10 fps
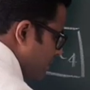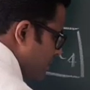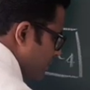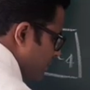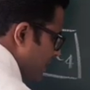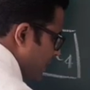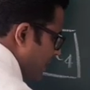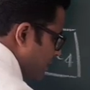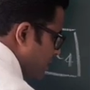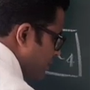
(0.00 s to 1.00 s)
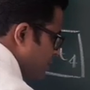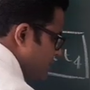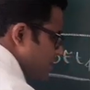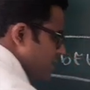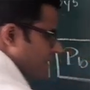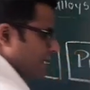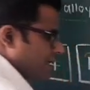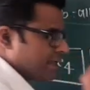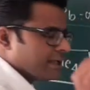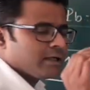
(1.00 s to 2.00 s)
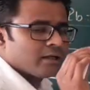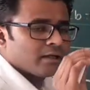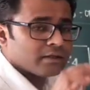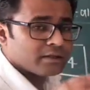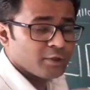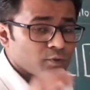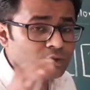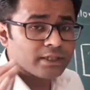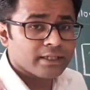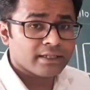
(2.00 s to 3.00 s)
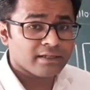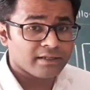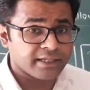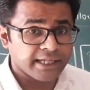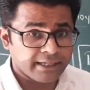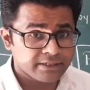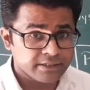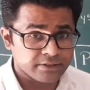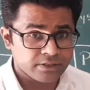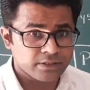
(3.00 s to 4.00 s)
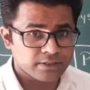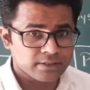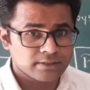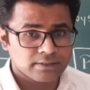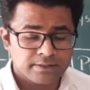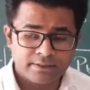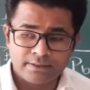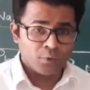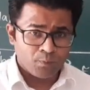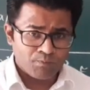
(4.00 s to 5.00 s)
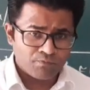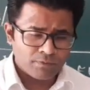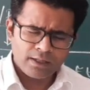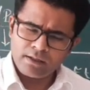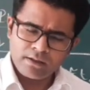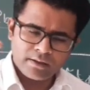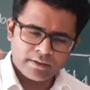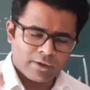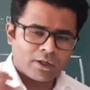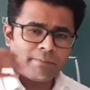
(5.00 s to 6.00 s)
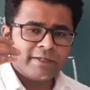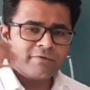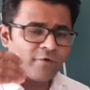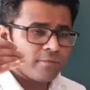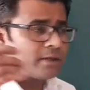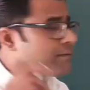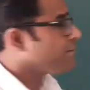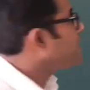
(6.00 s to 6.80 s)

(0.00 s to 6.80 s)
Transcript: So they are used in nuclear reactors. Now coming forward